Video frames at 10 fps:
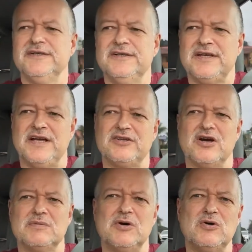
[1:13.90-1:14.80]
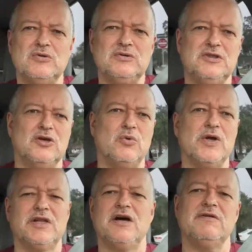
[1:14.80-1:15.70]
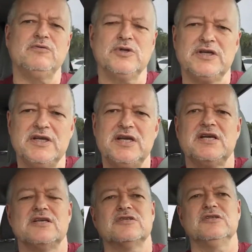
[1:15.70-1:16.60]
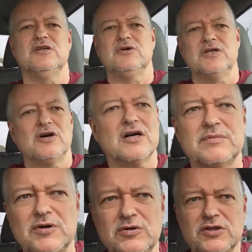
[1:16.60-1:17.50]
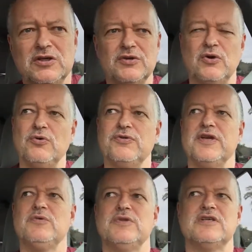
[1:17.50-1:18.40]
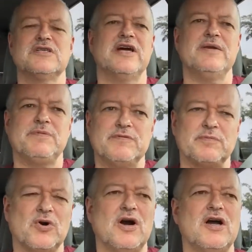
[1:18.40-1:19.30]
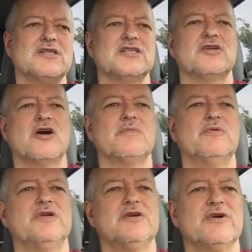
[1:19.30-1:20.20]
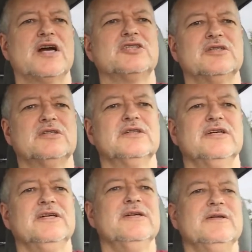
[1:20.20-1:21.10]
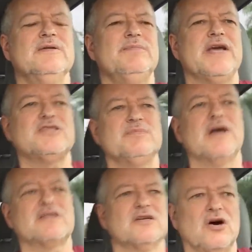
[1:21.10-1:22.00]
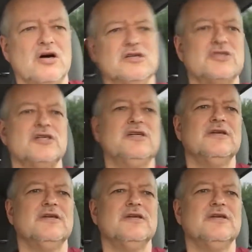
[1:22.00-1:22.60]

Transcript: and I talk about what love really is. I talk about the whole thing with this type of a process. I talk about an interaction based methodology.